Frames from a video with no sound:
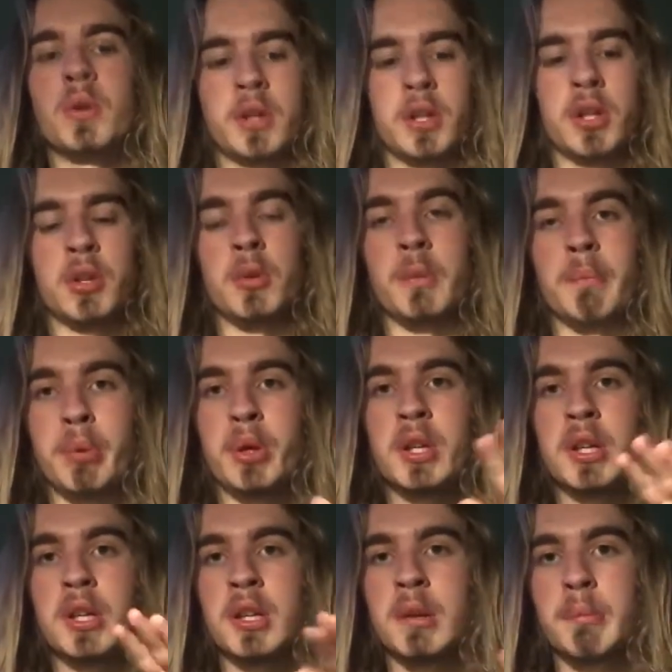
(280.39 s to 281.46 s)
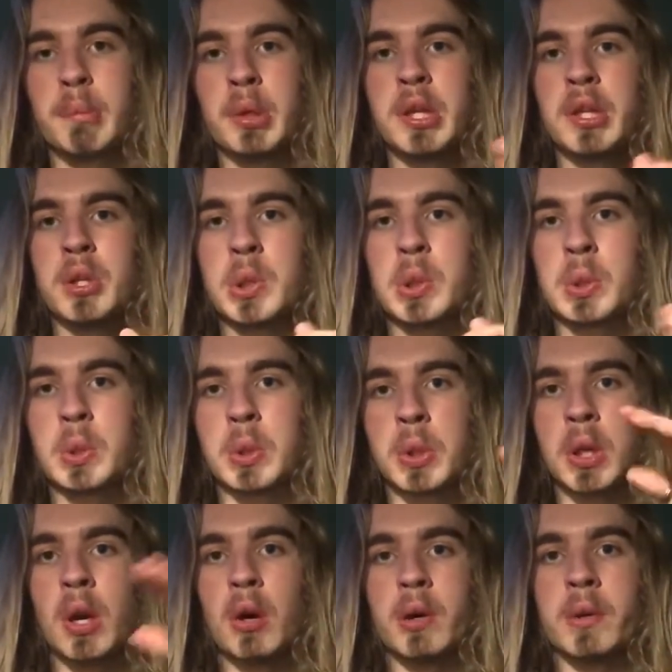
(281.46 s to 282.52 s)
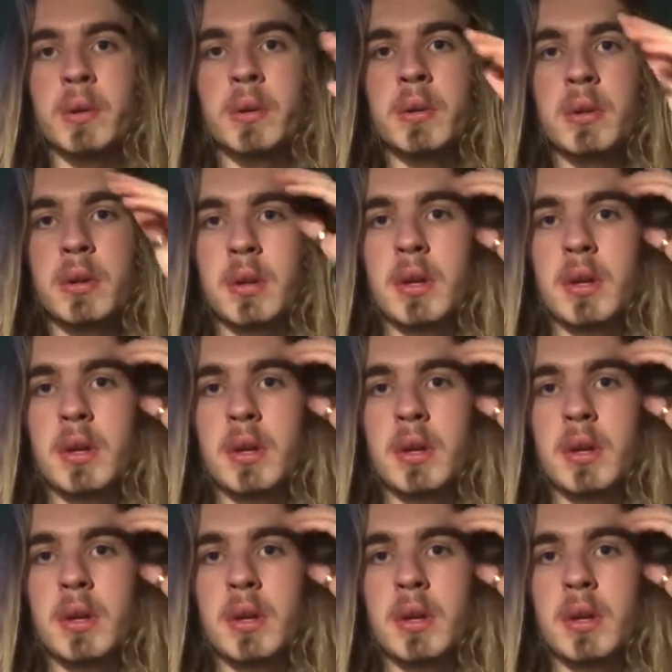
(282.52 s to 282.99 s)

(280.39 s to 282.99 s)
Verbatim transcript: you know, put in put in your code